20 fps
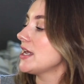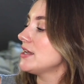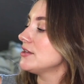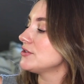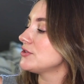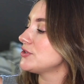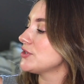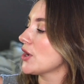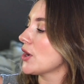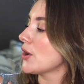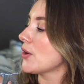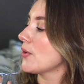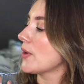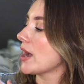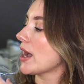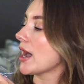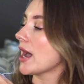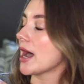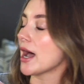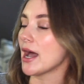
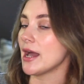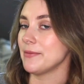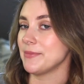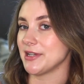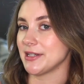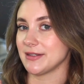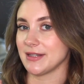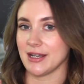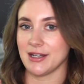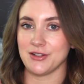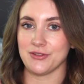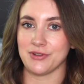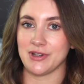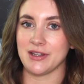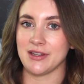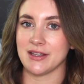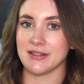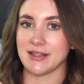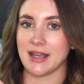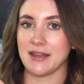So I'm excited to
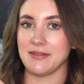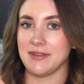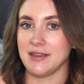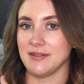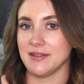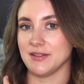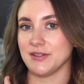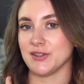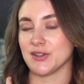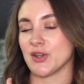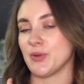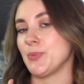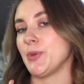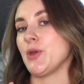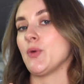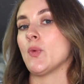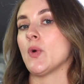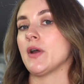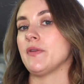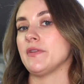read this. I think this is going to be
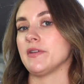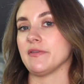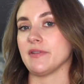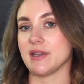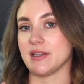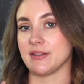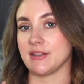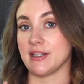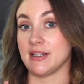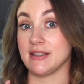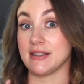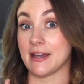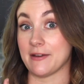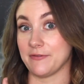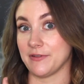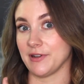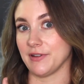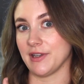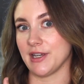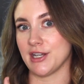one that Lacey
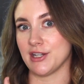definitely